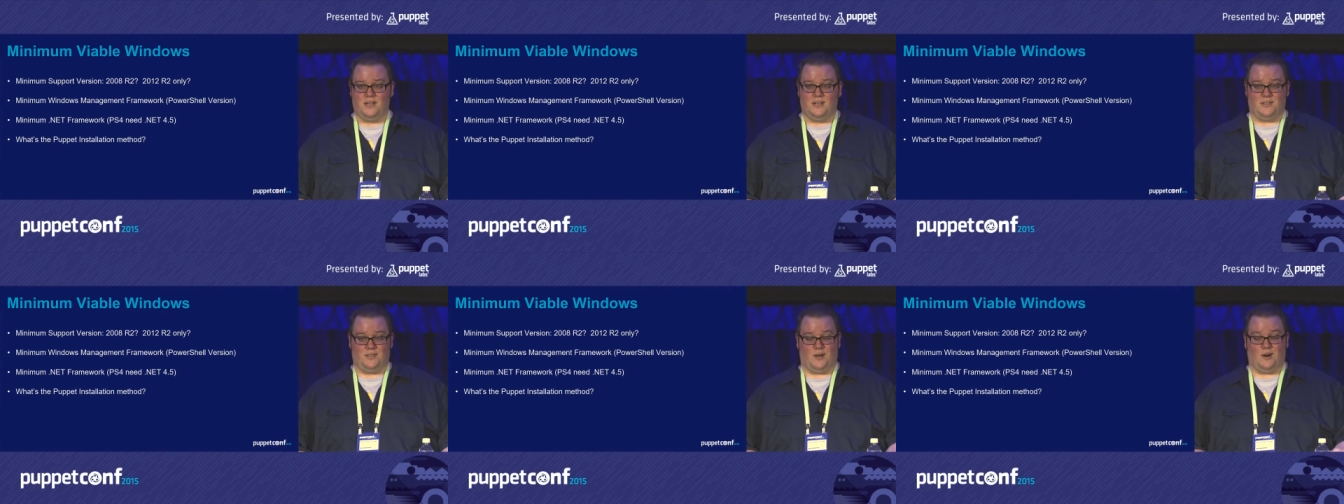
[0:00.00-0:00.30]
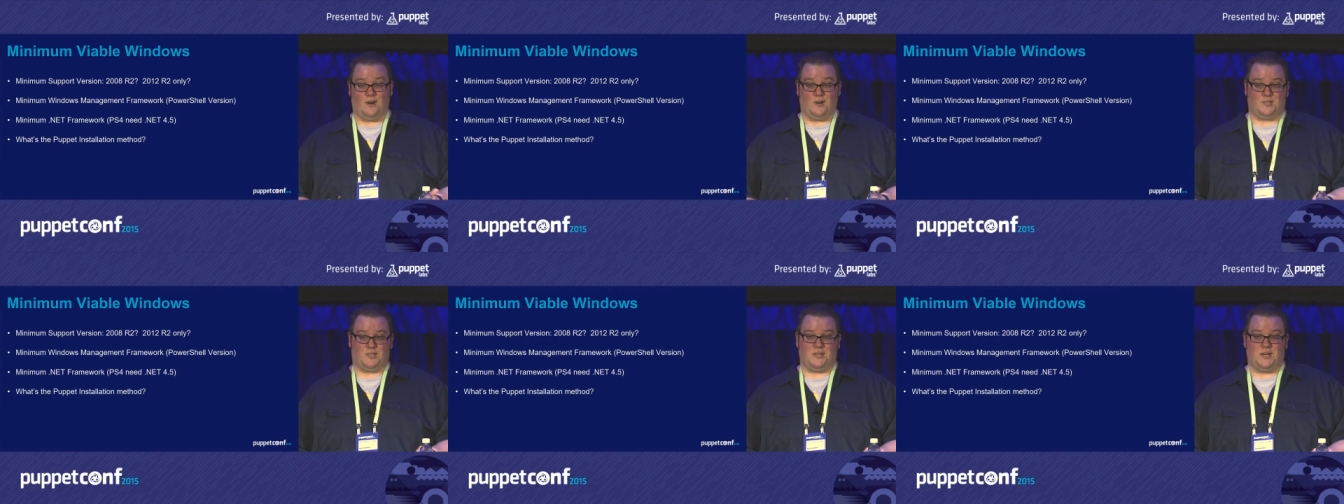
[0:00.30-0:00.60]
There
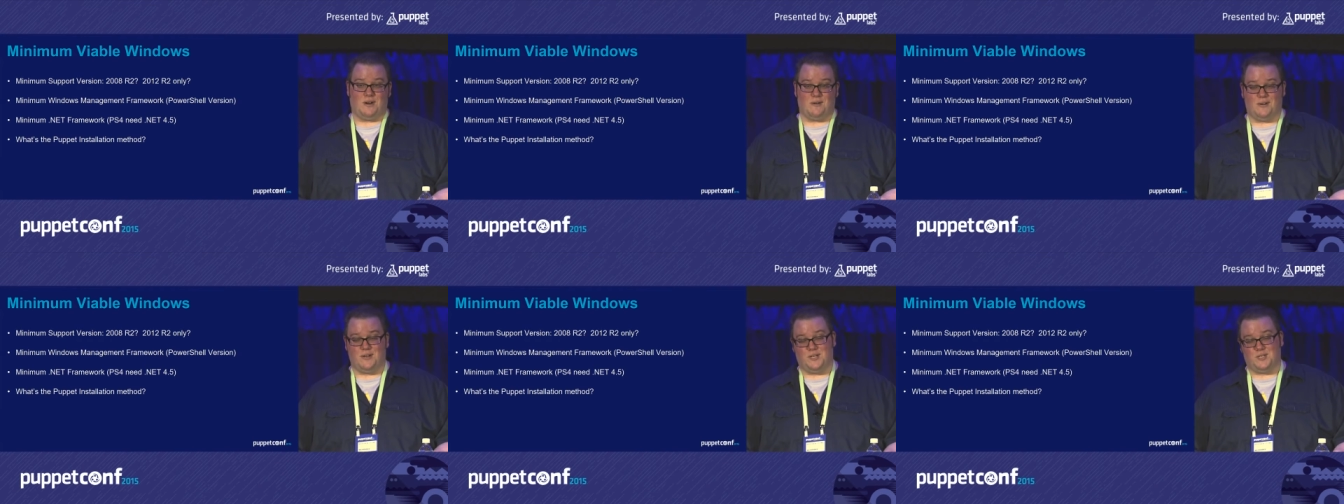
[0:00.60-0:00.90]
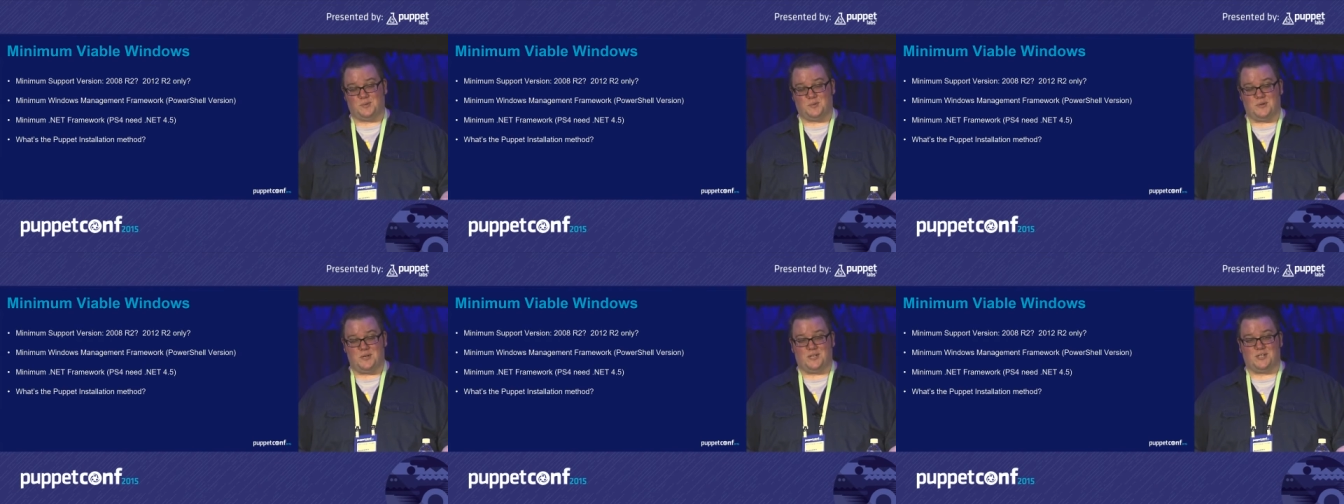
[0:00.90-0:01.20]
are
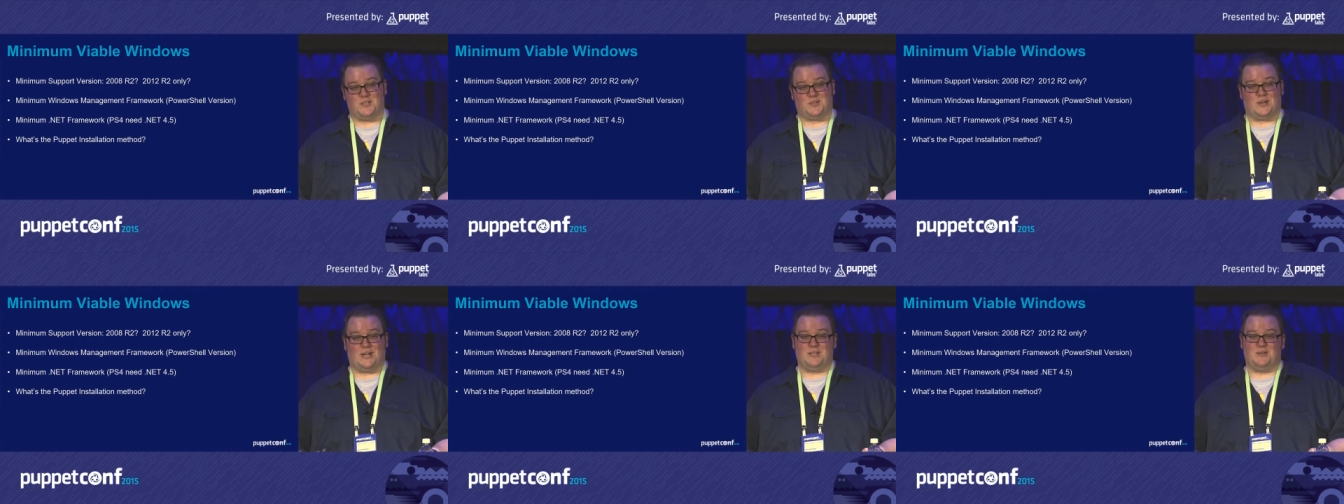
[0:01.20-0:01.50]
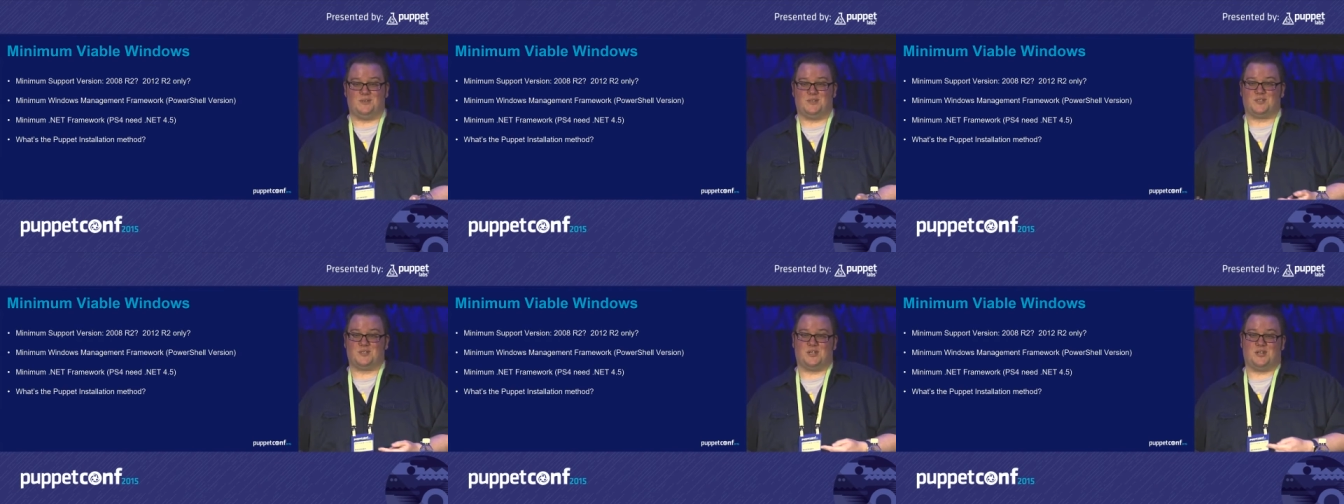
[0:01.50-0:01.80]
scenarios where you can try
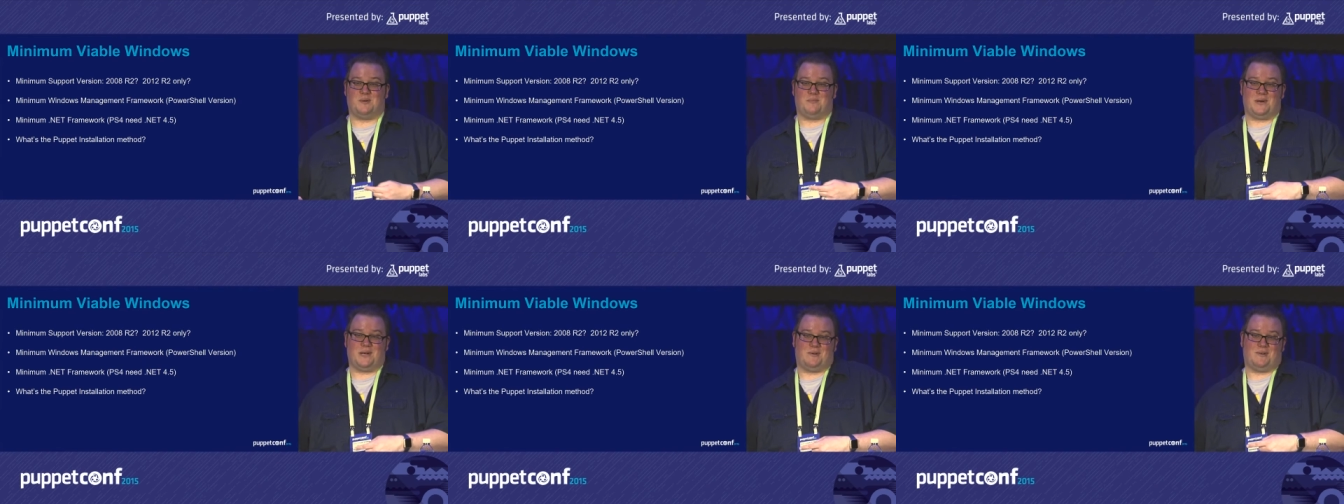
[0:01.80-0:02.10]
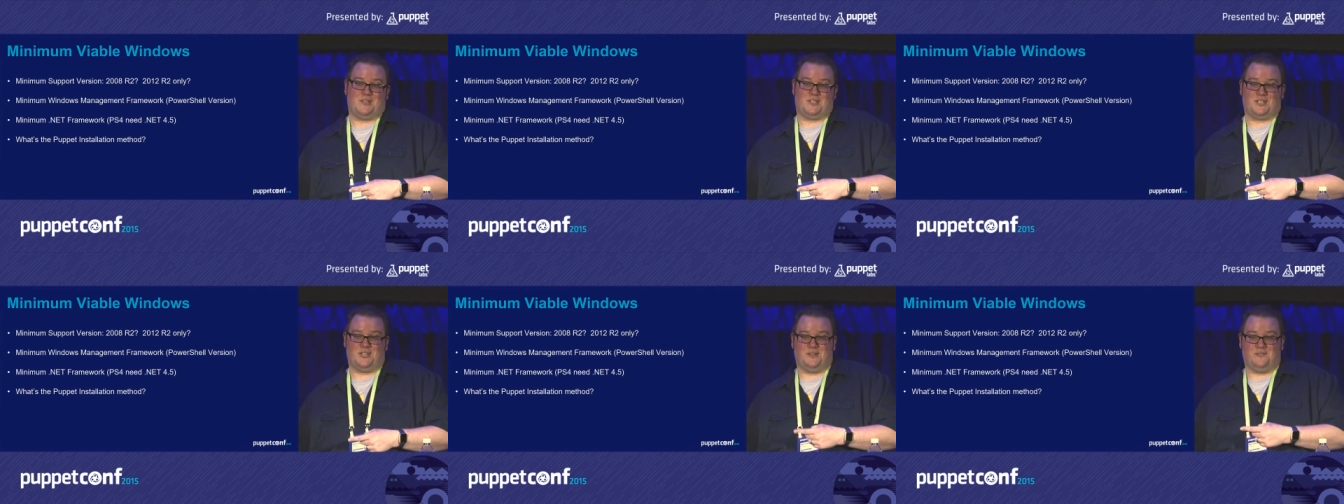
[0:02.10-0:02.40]
to install
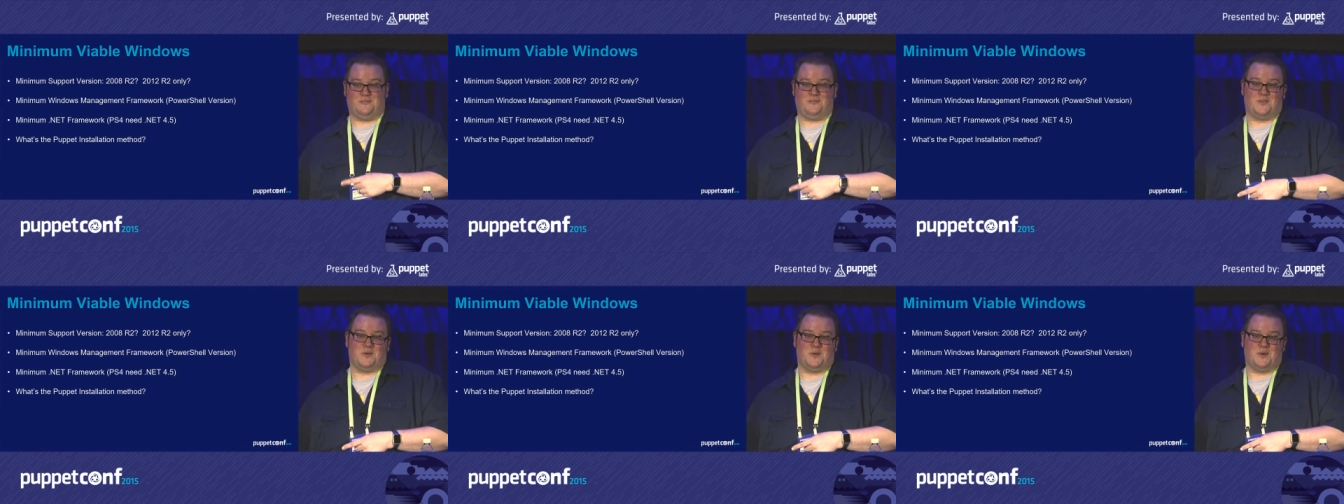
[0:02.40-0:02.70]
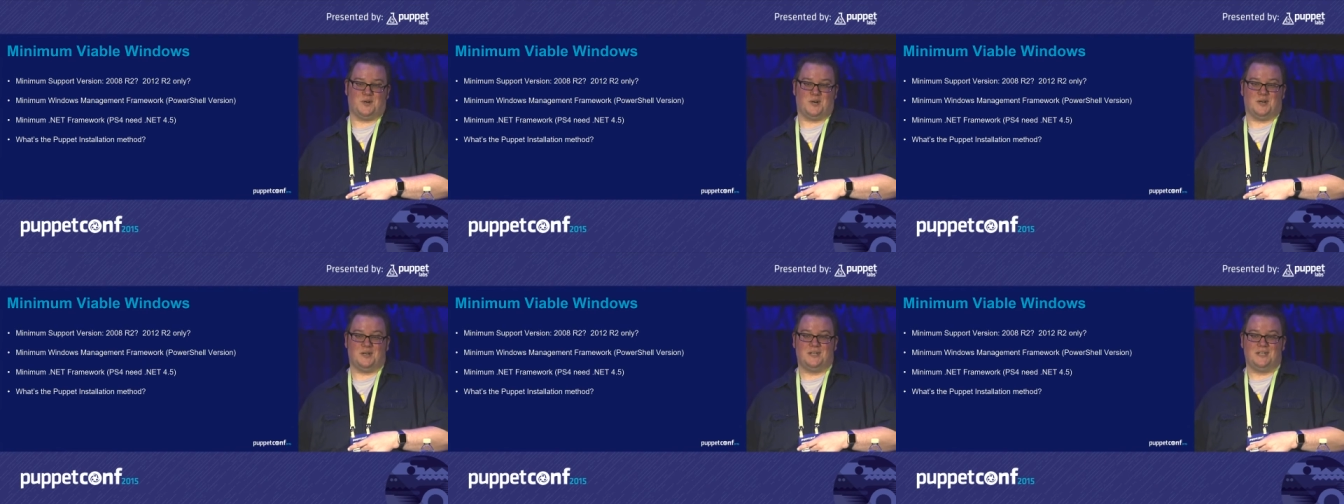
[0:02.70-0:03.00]
PowerShell
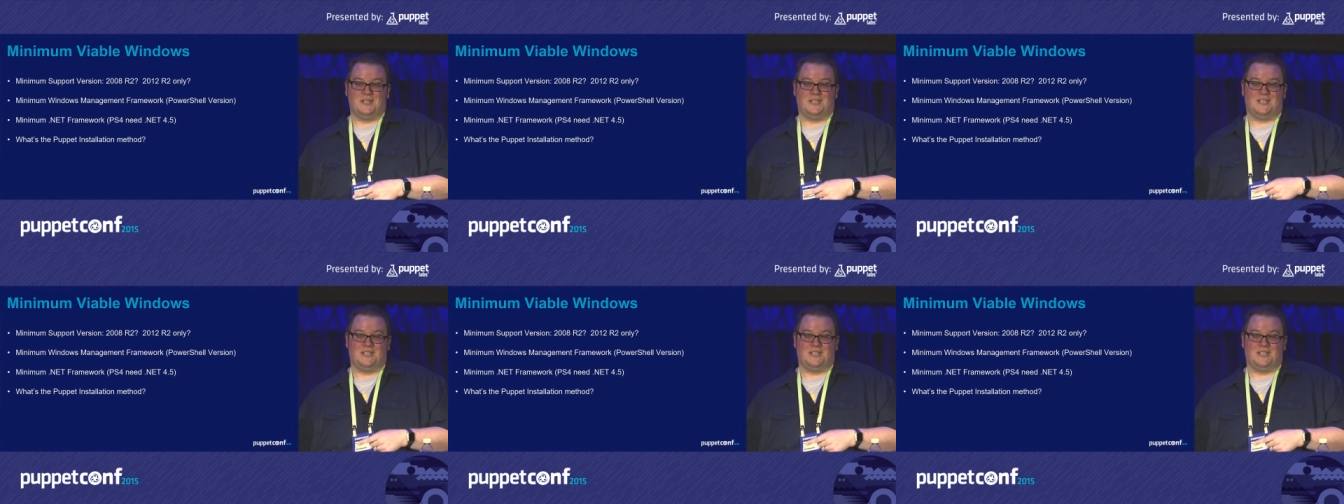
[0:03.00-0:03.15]
4